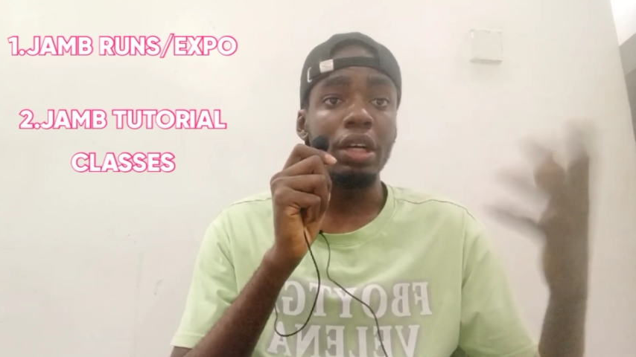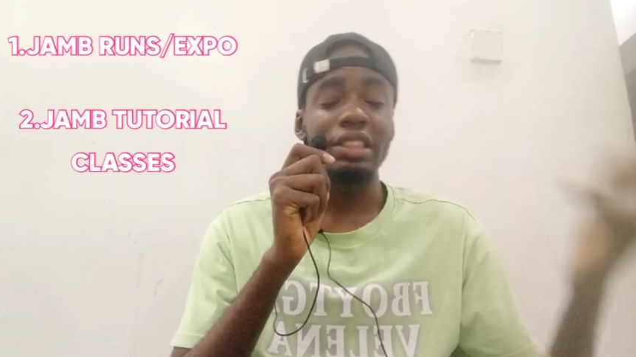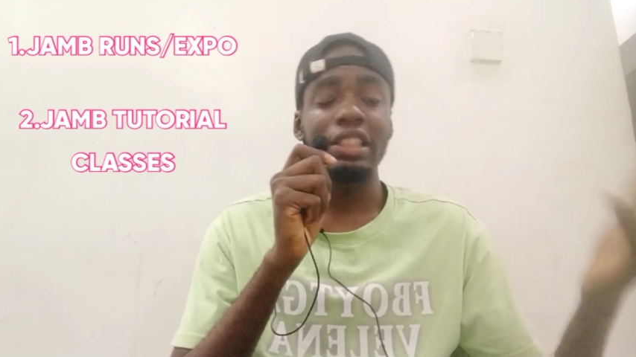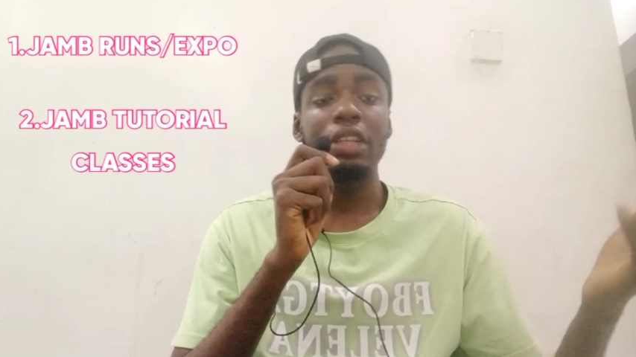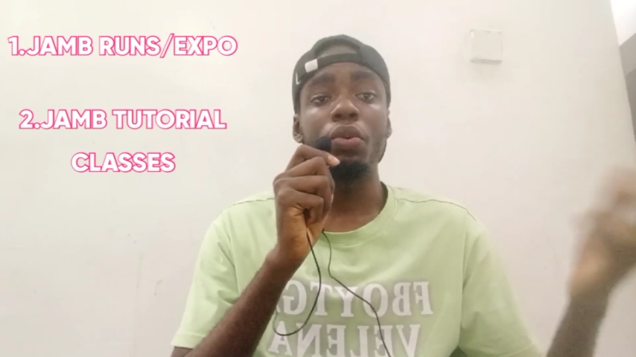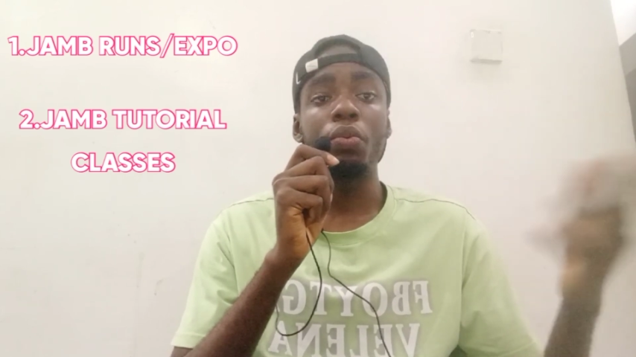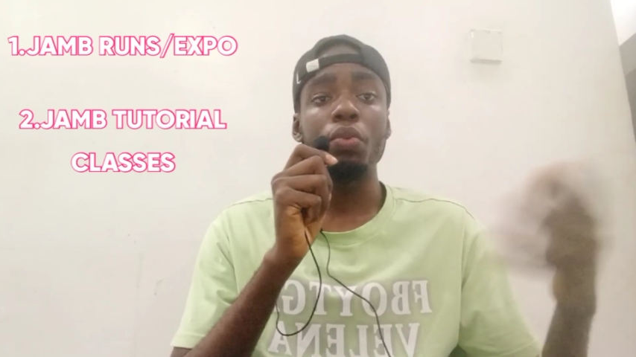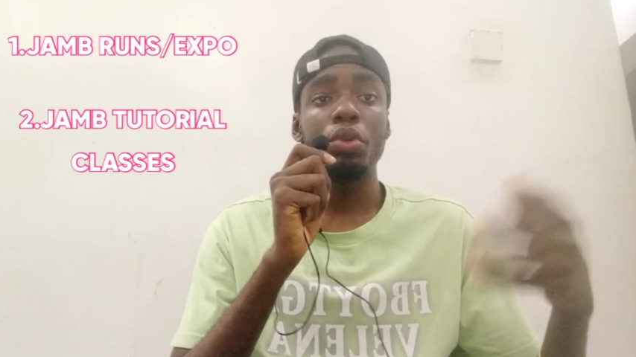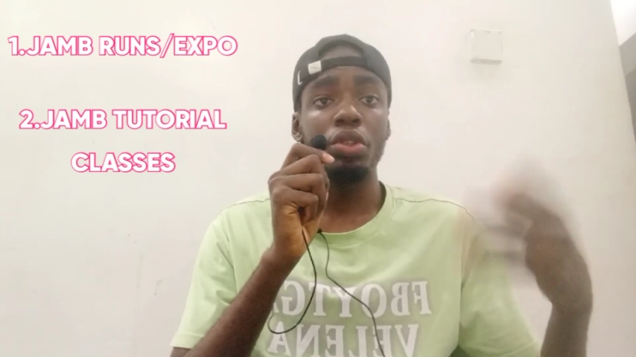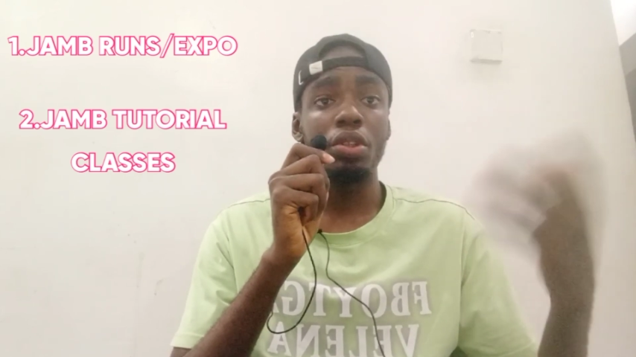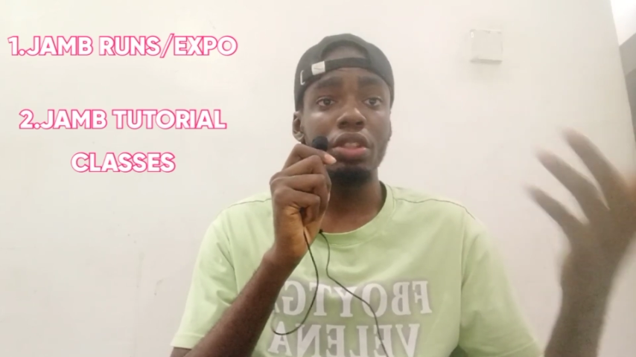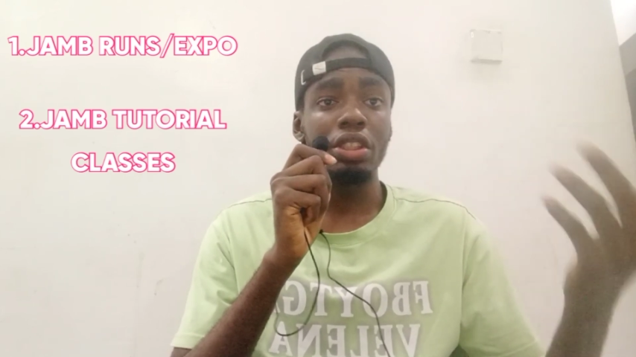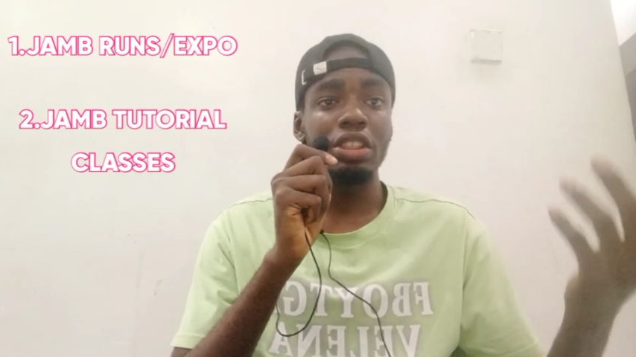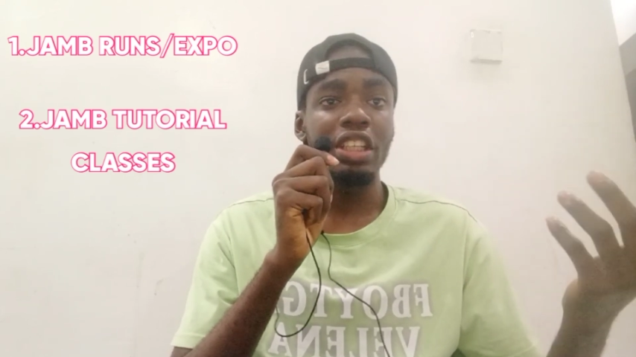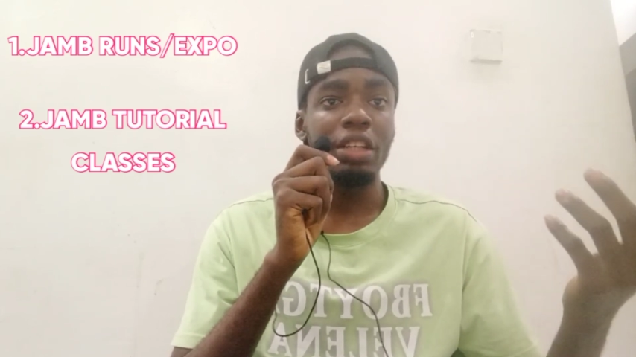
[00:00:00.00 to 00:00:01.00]
answer your question
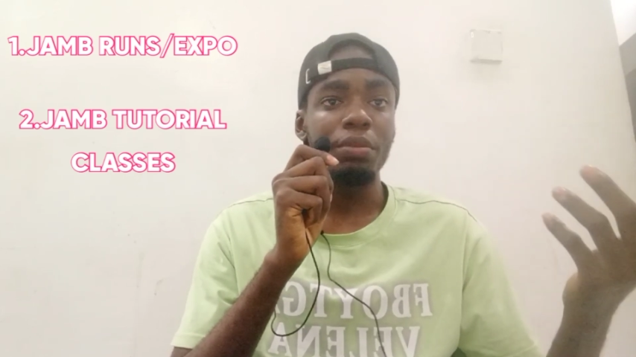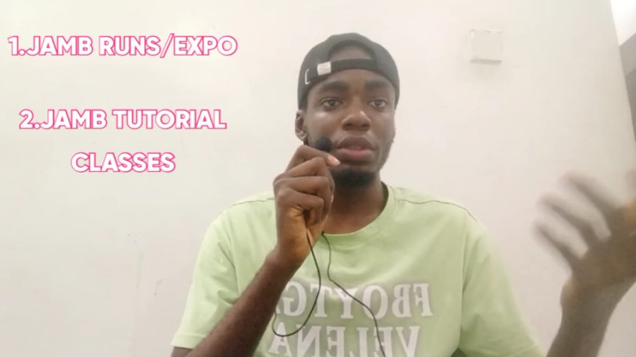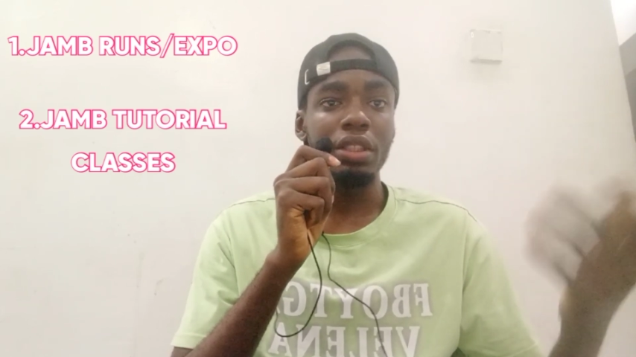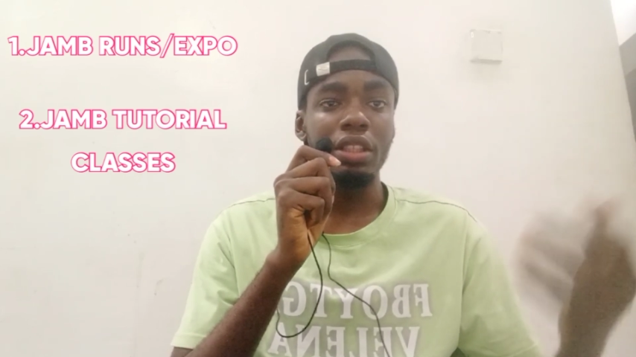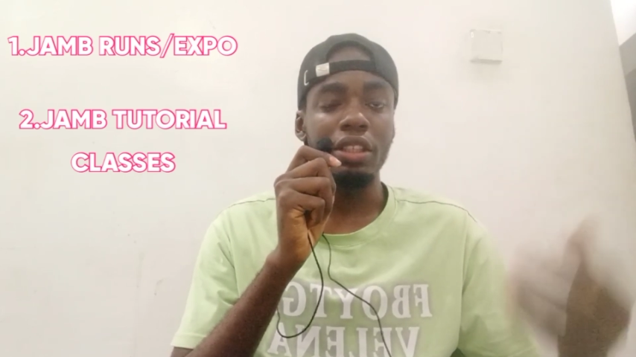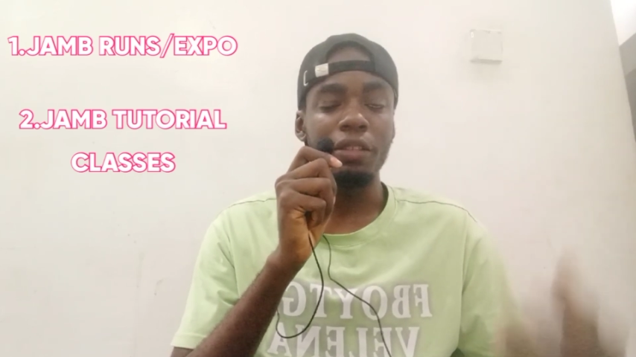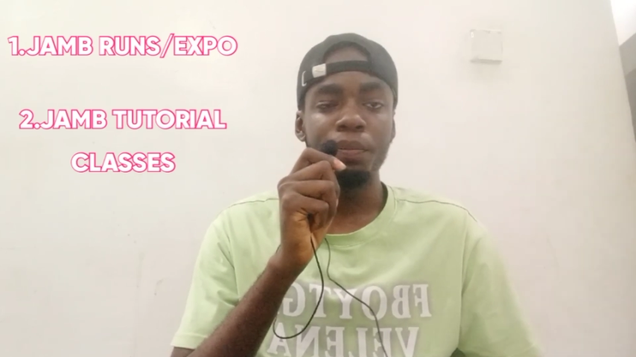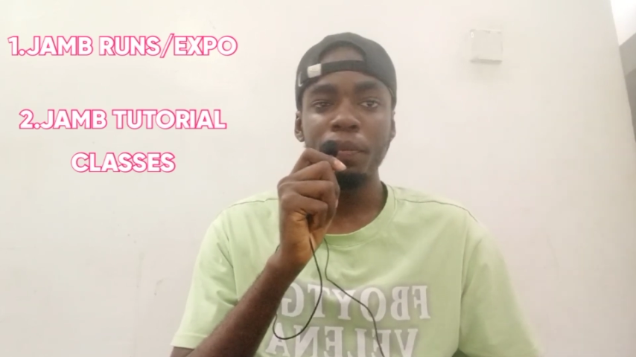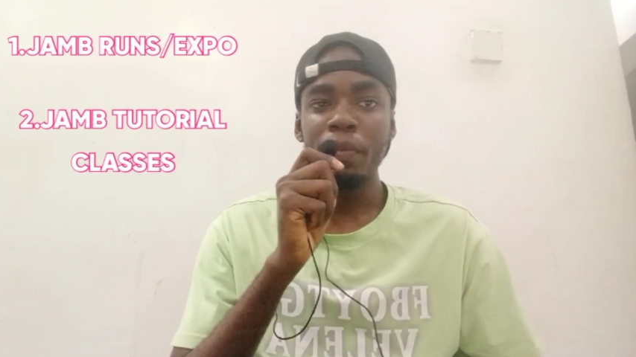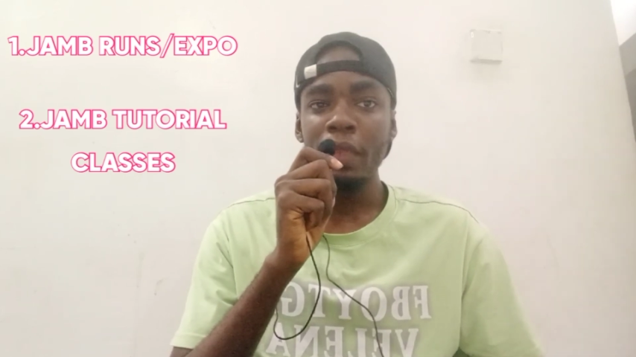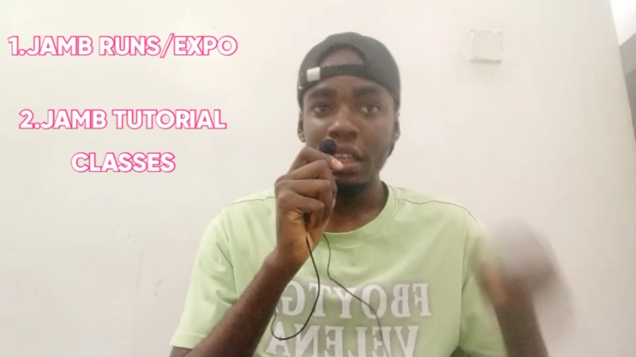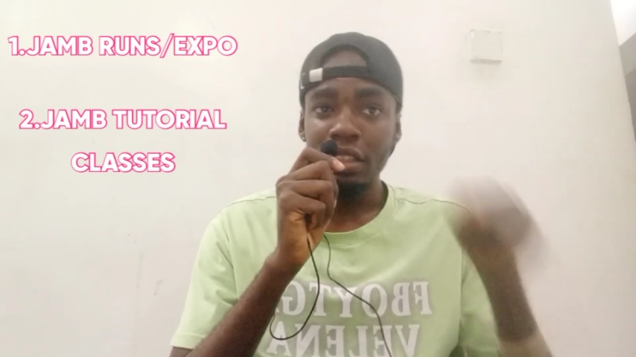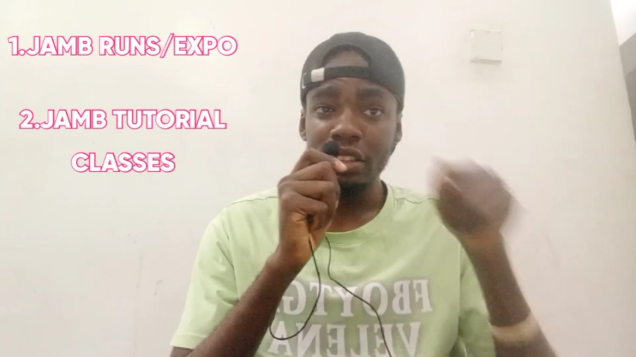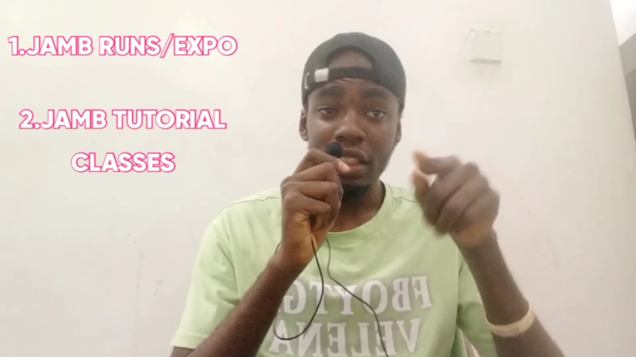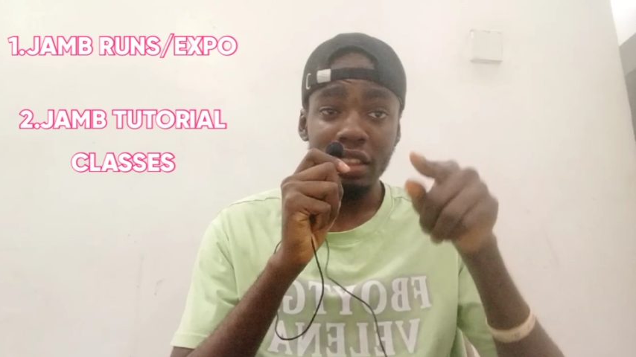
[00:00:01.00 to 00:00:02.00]
on the JAMB day,
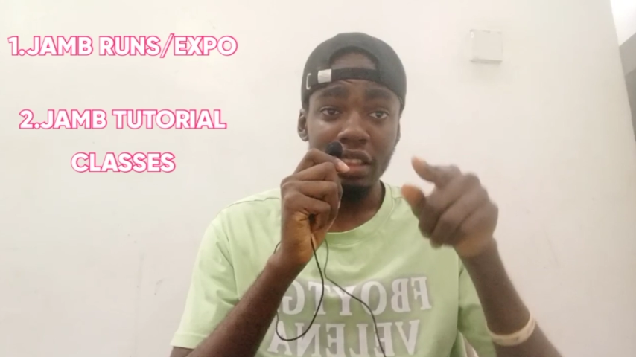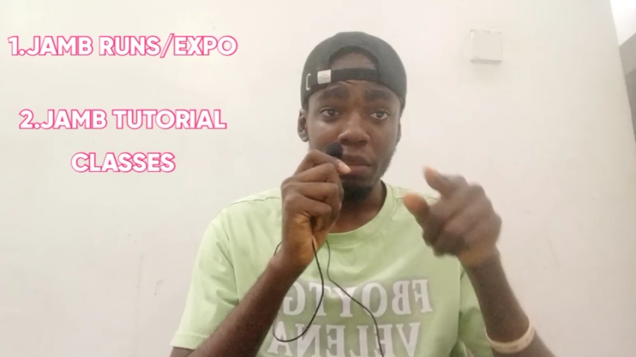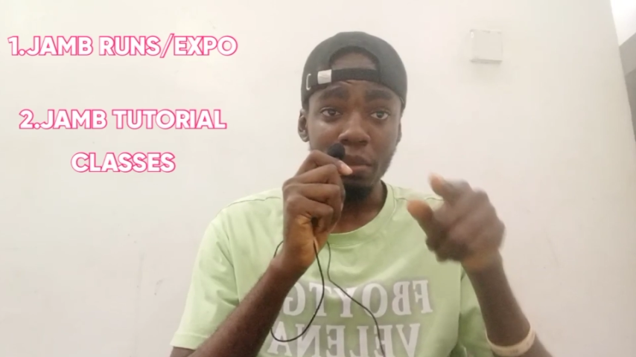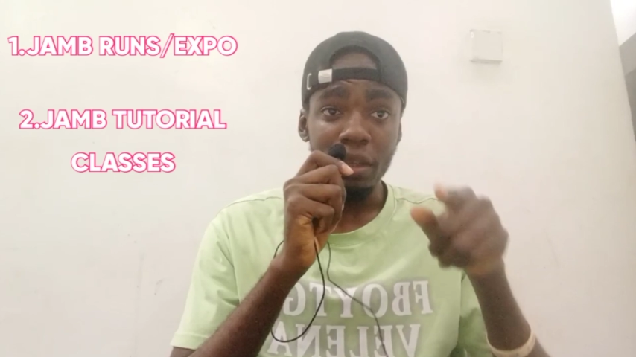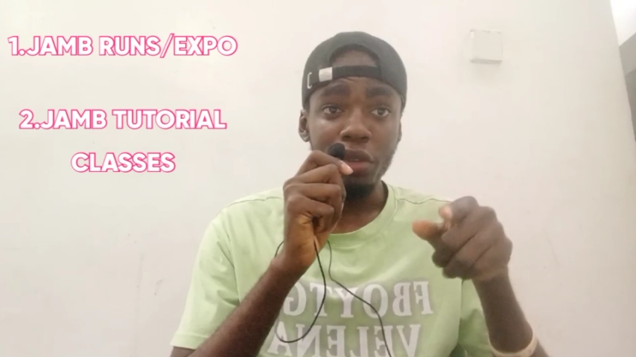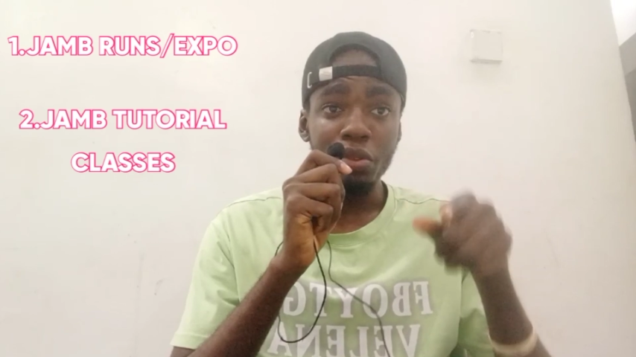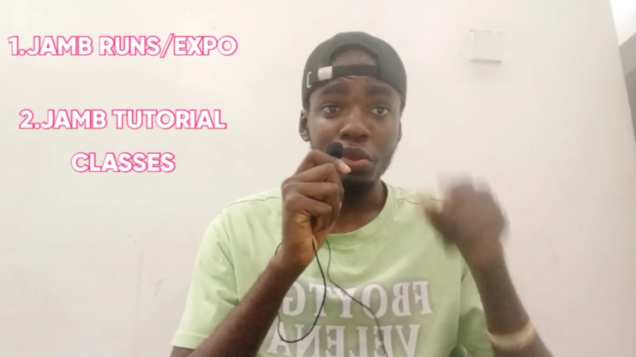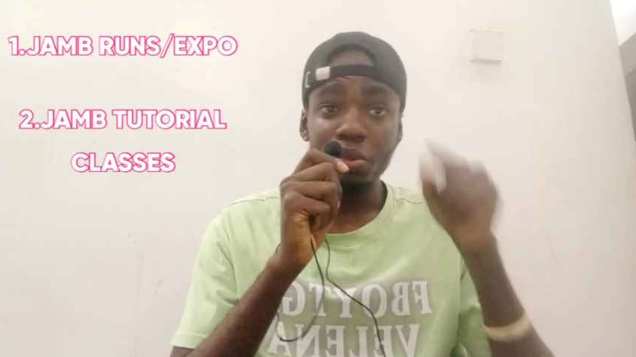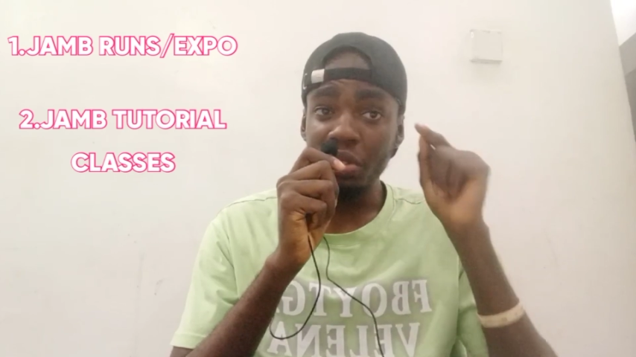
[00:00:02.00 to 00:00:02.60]
check them out.